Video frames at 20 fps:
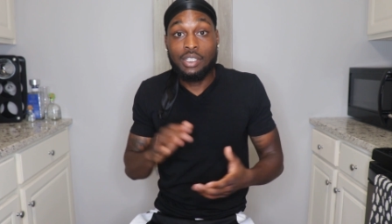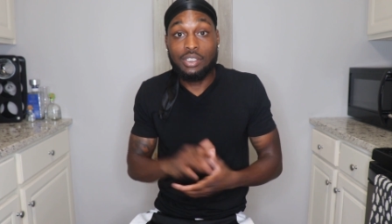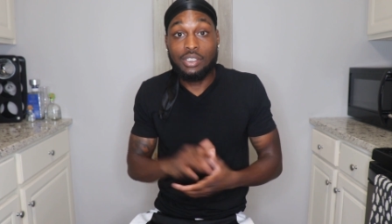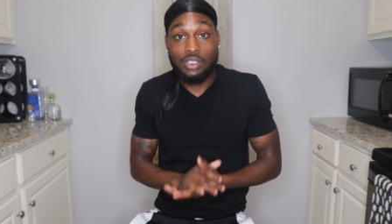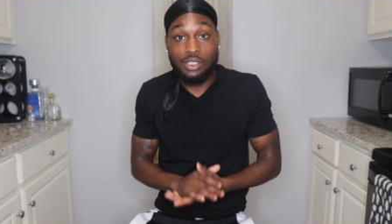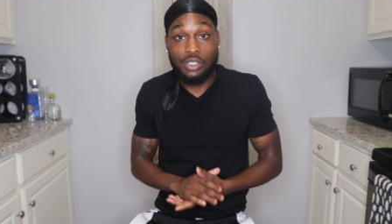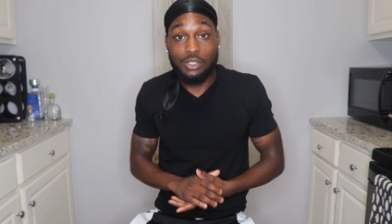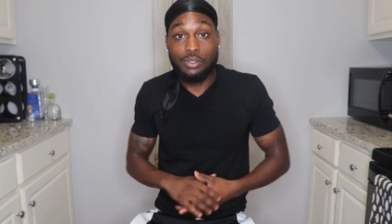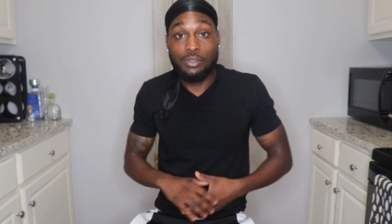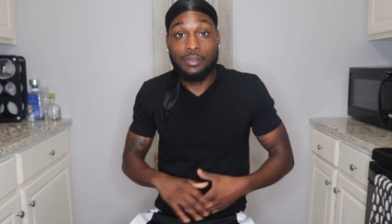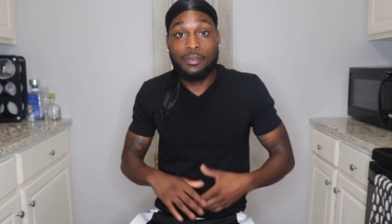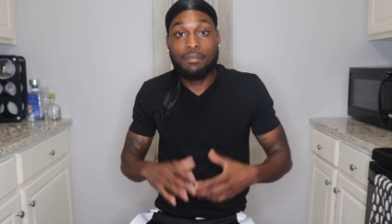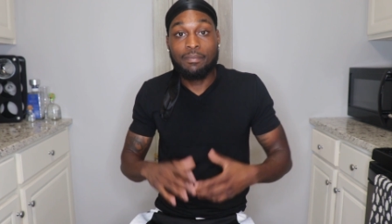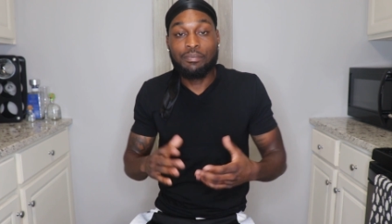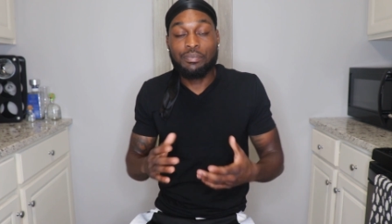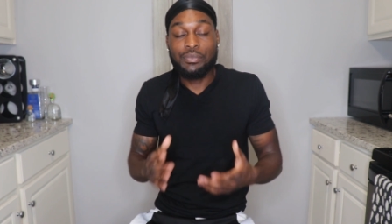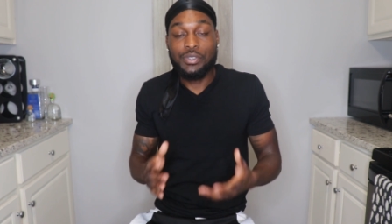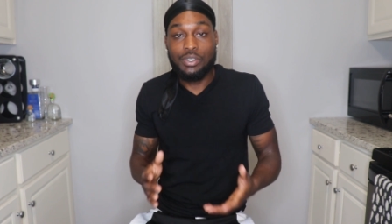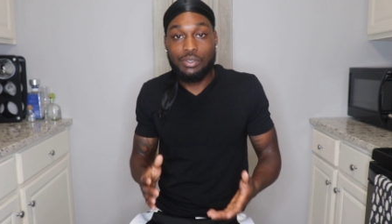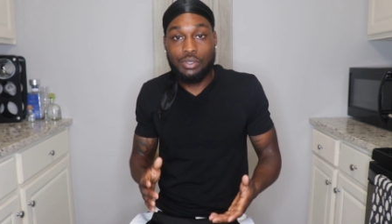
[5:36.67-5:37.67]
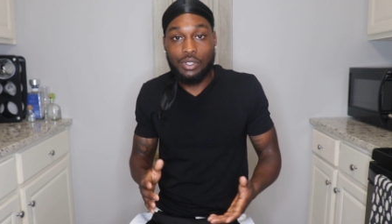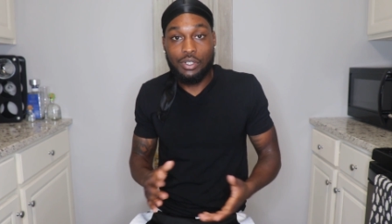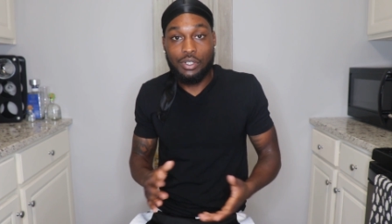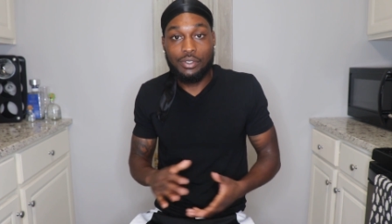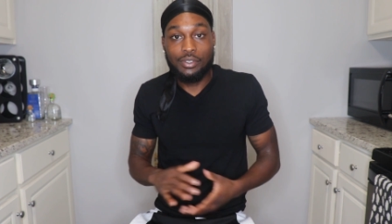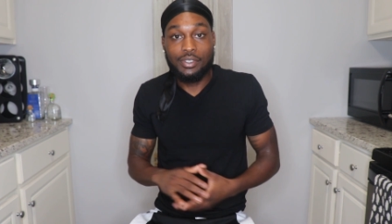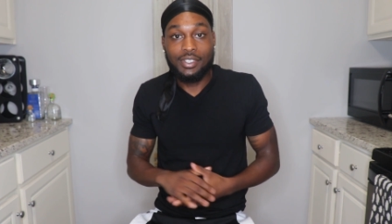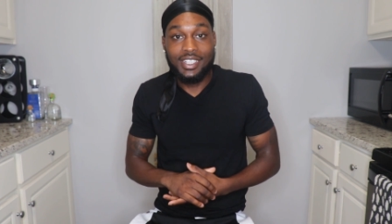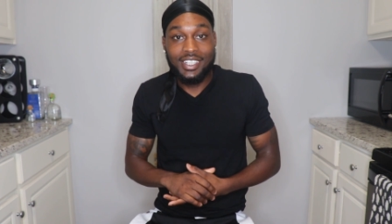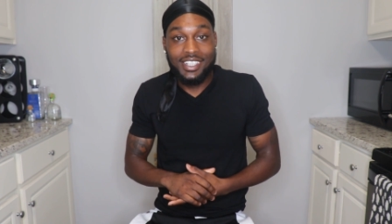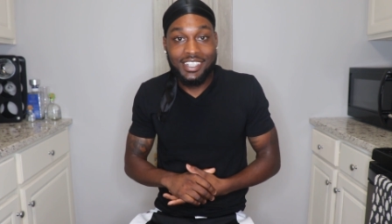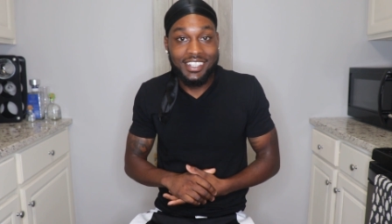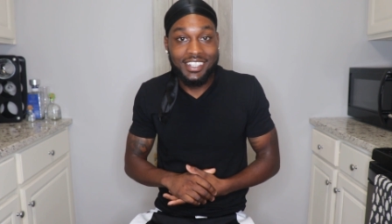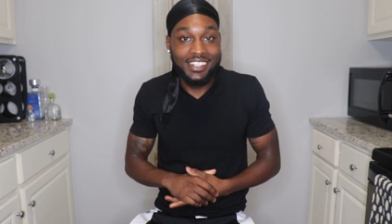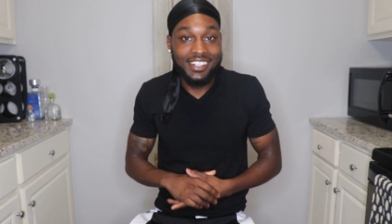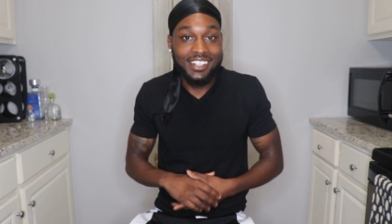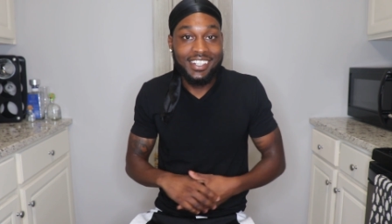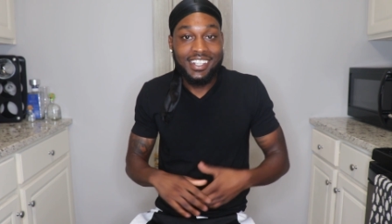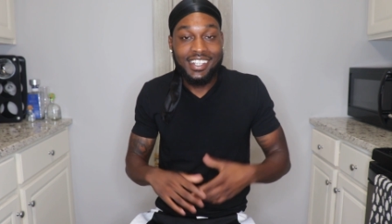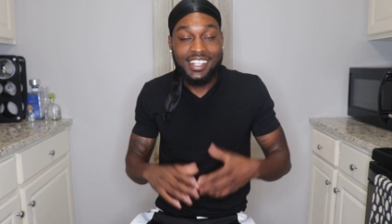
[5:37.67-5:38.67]
So, you know,
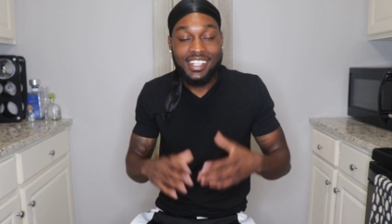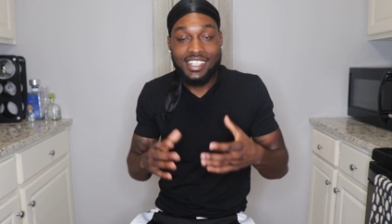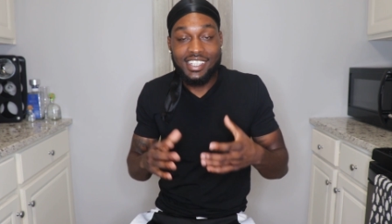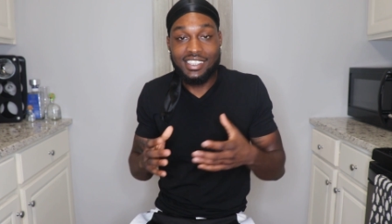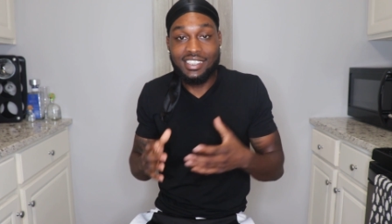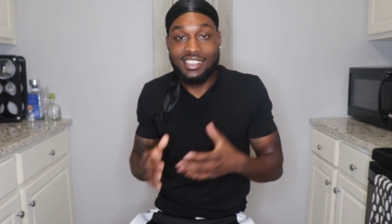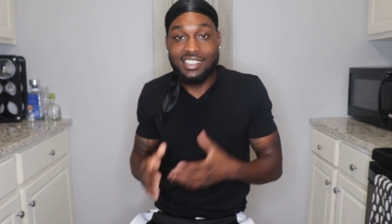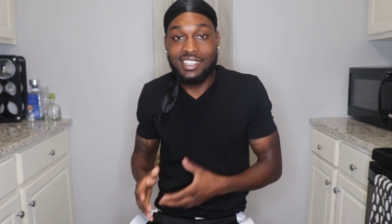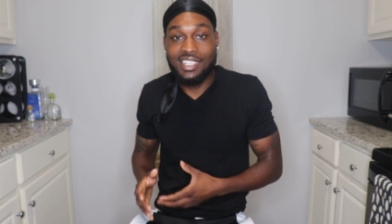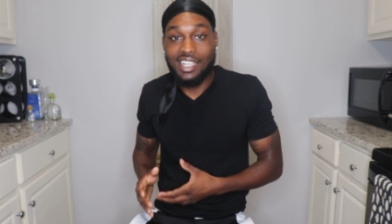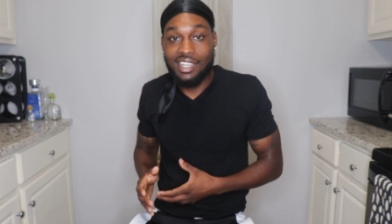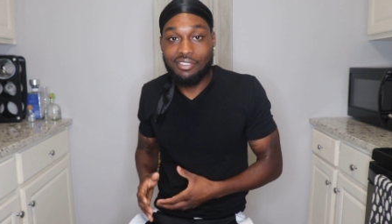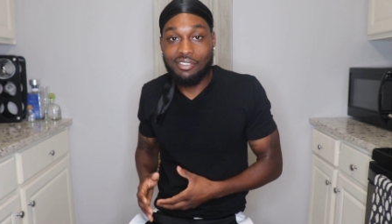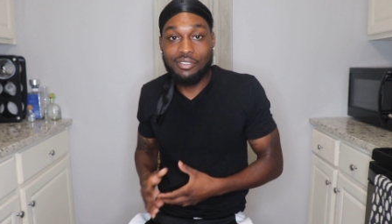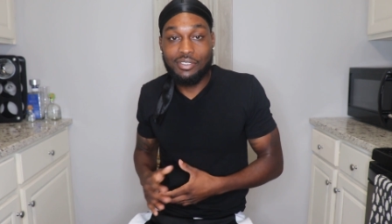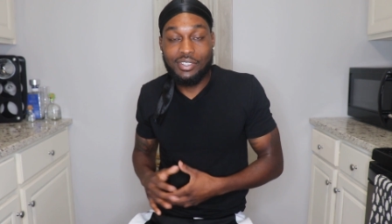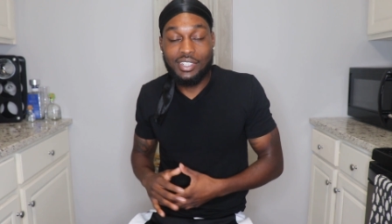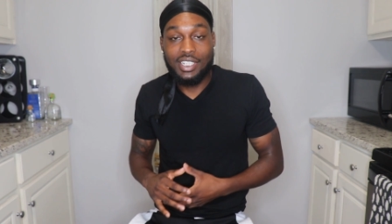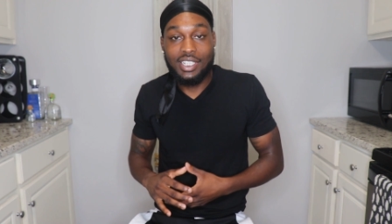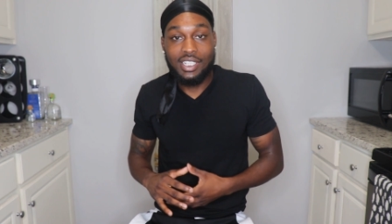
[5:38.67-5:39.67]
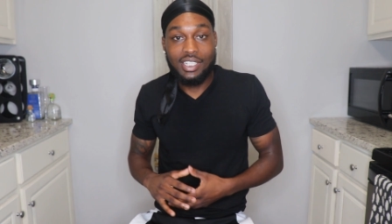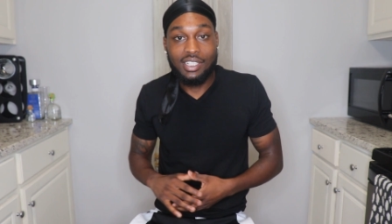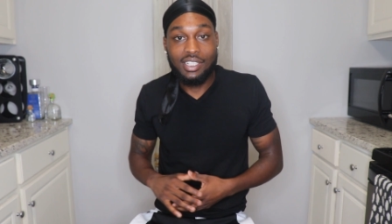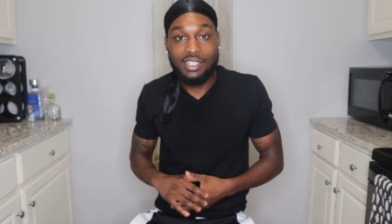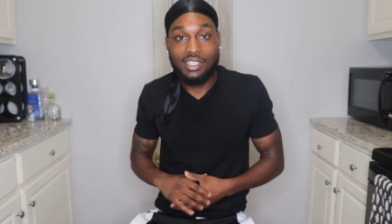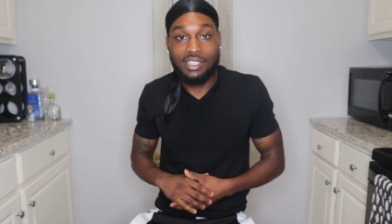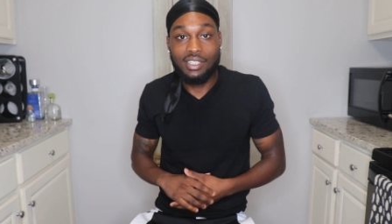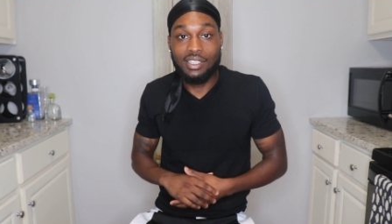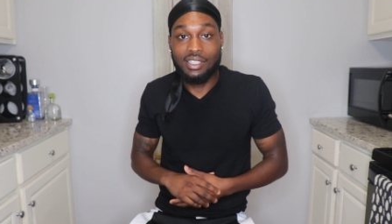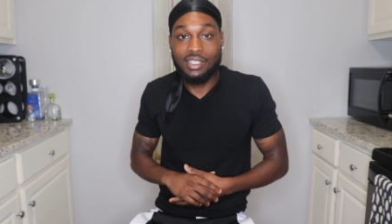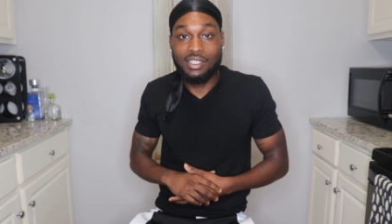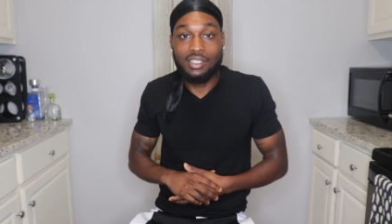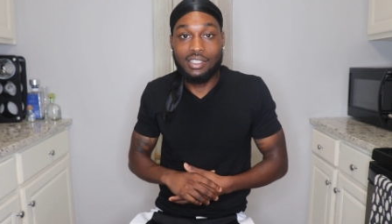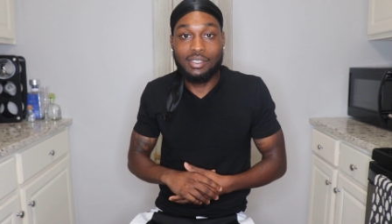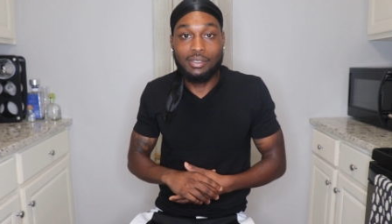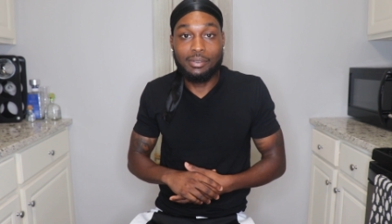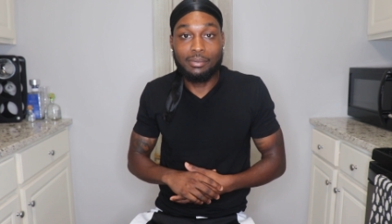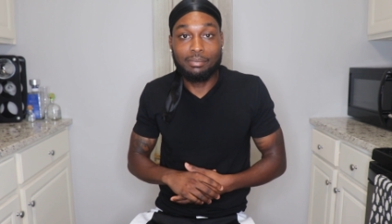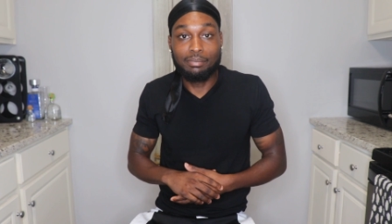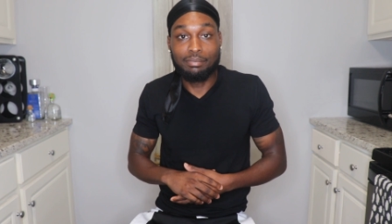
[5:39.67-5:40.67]
it's definitely
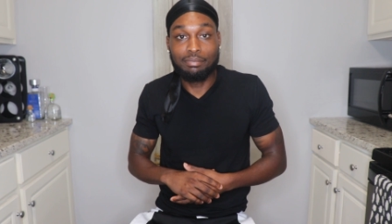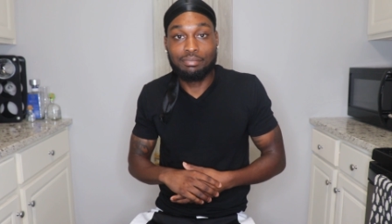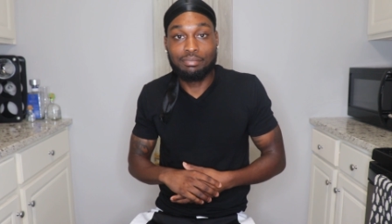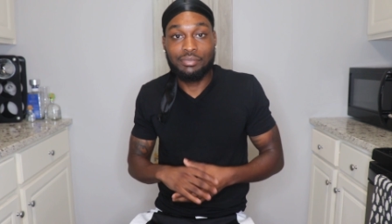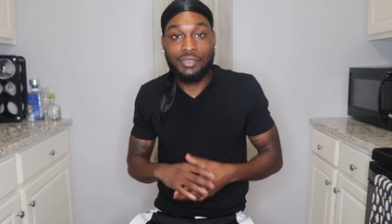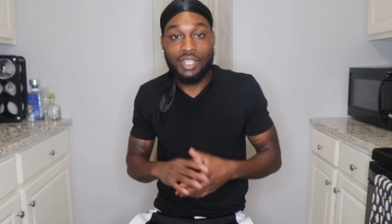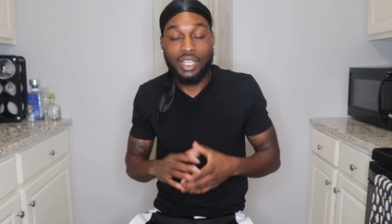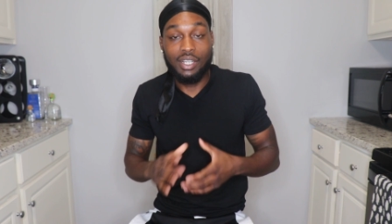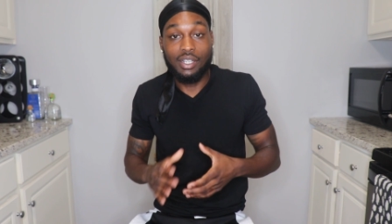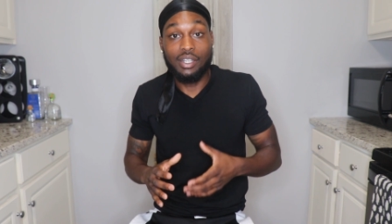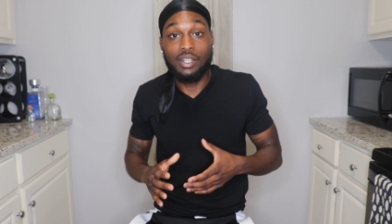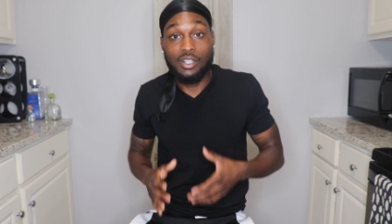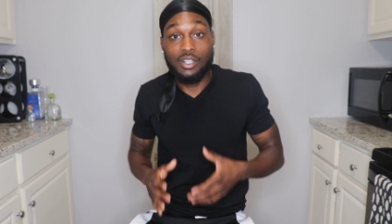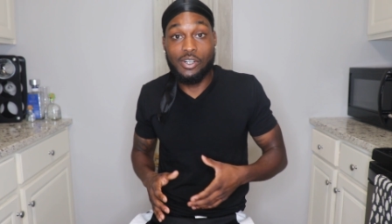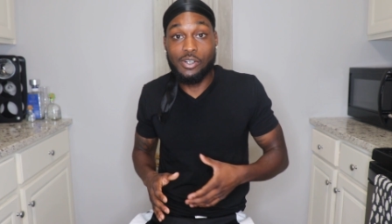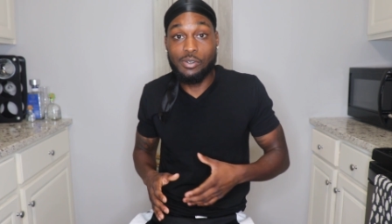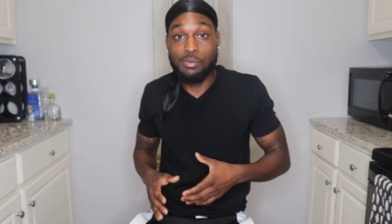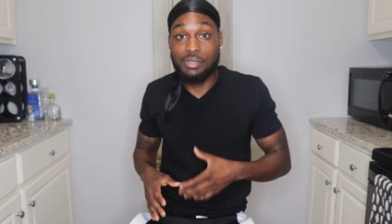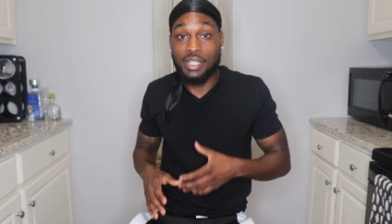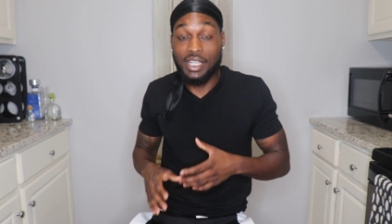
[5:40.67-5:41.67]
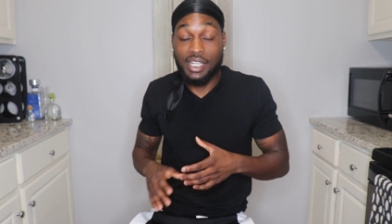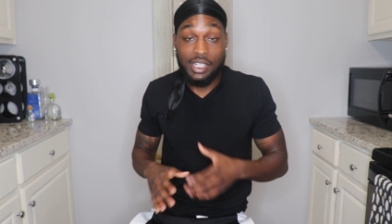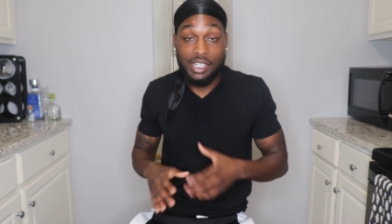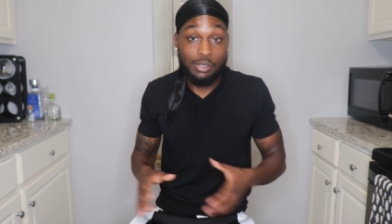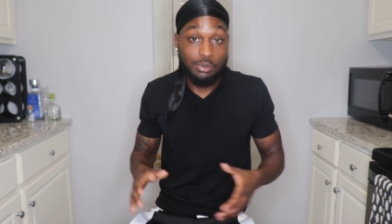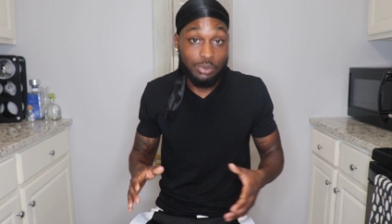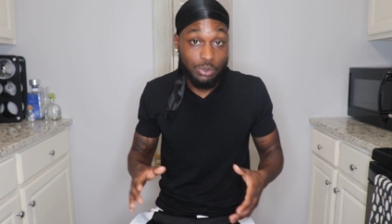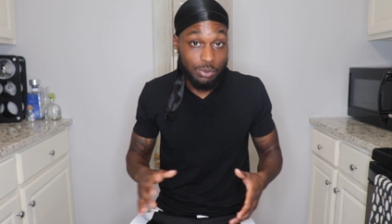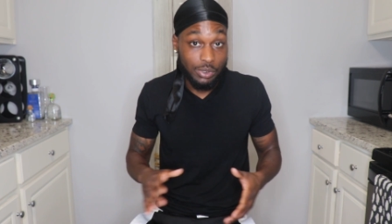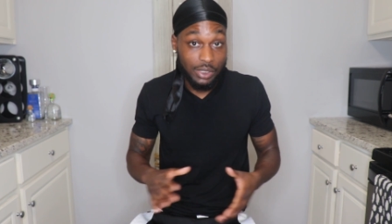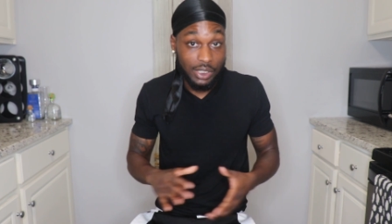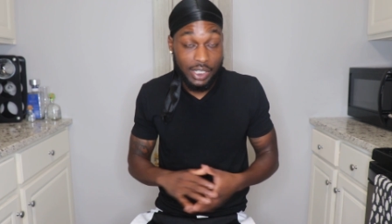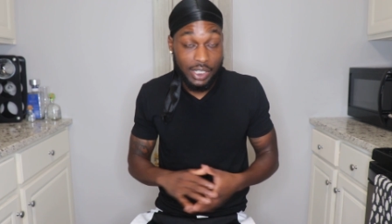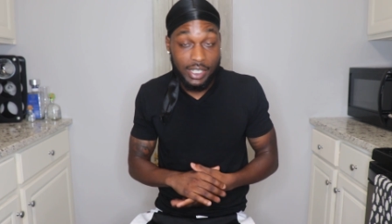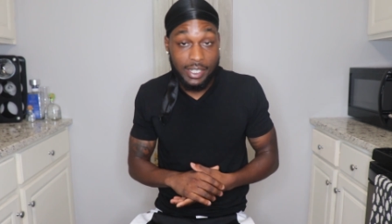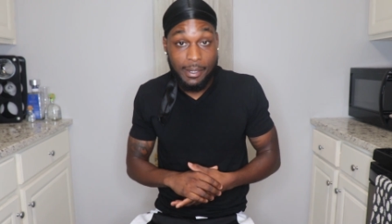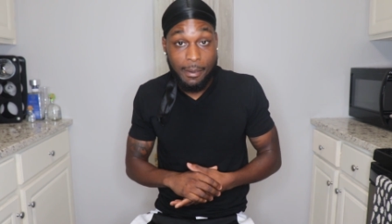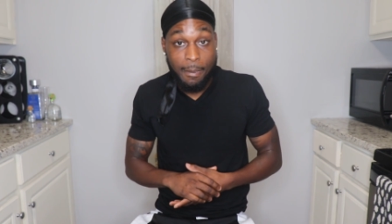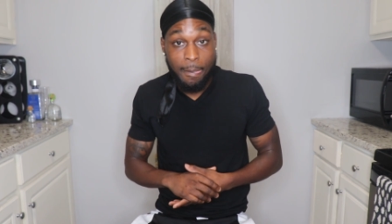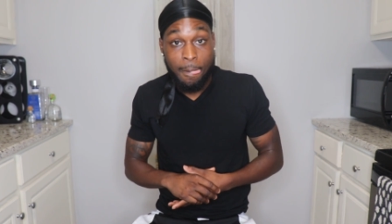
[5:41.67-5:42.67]
a herb that helps with
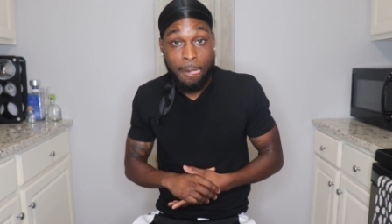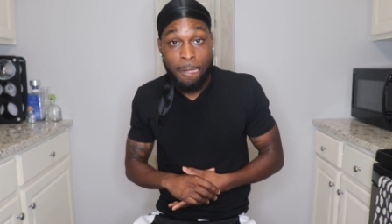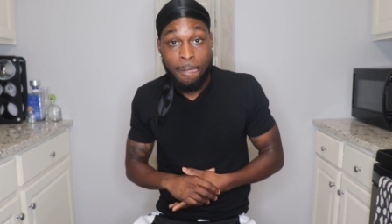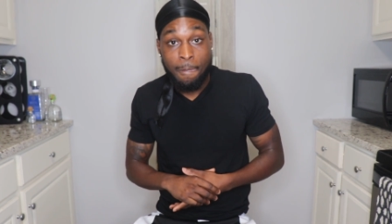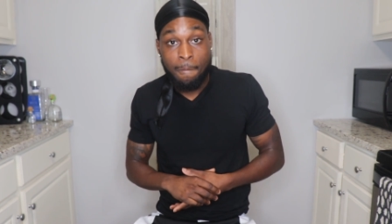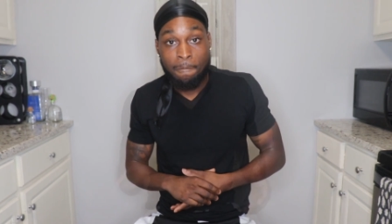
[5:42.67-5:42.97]
that.